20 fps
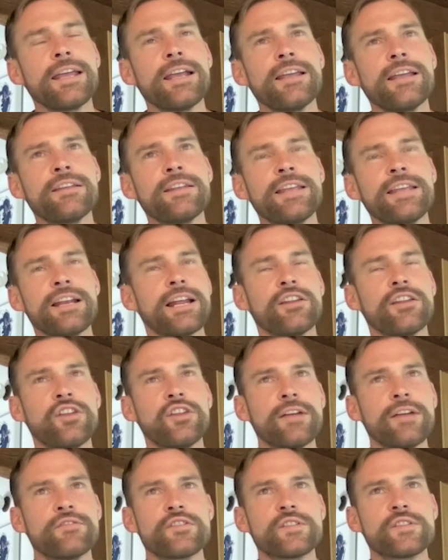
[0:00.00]
and I
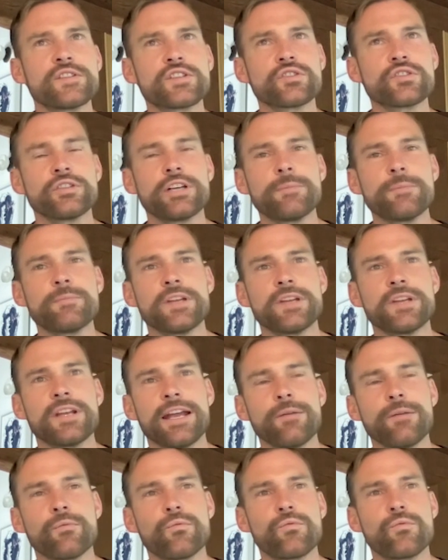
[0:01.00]
loved the script and
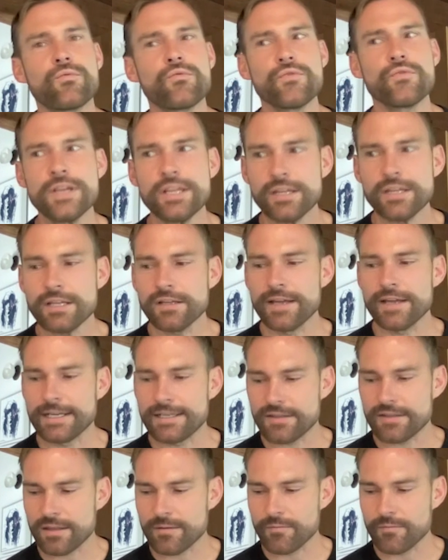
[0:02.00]
I really
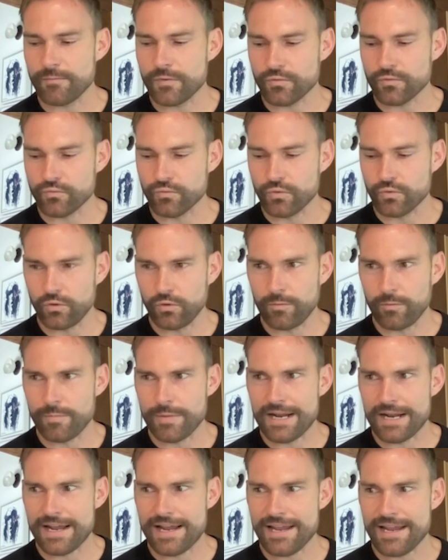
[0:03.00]
liked the role,
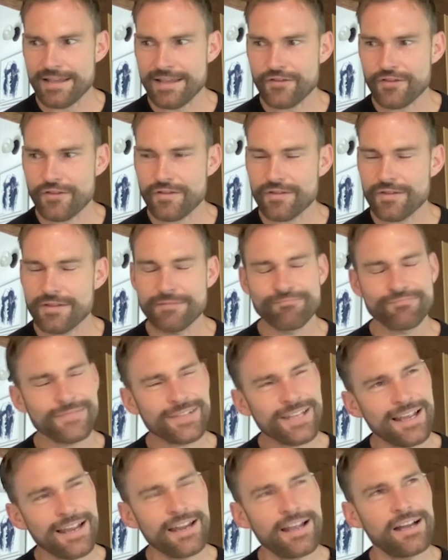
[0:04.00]
but I
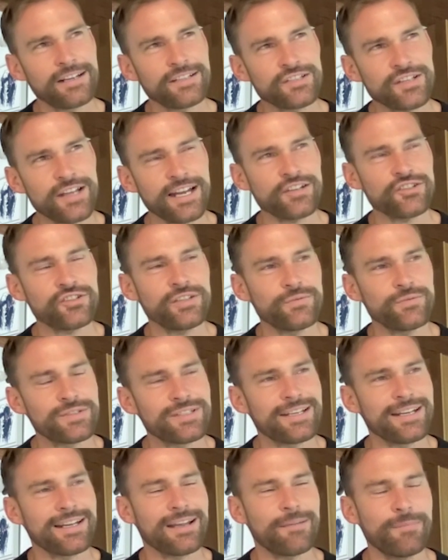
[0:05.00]
actually
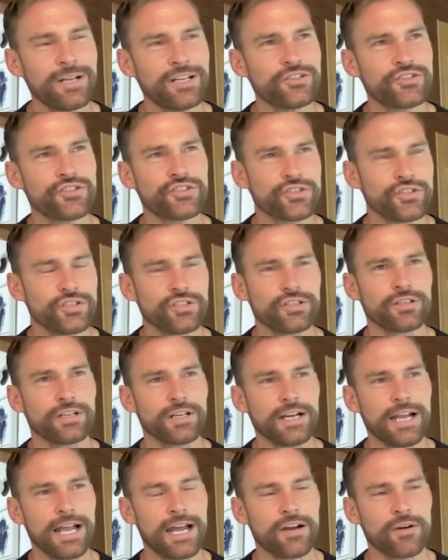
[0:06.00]
was like, I'm not
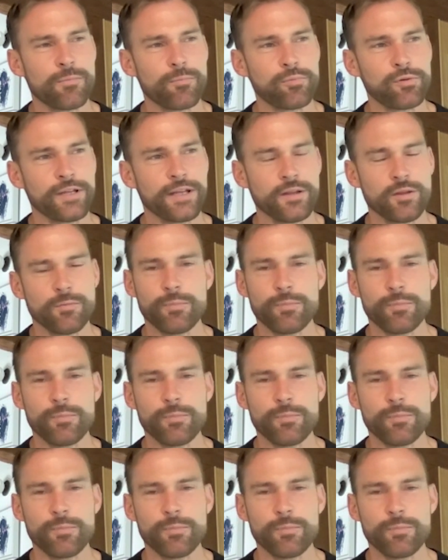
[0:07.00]
sure how to play the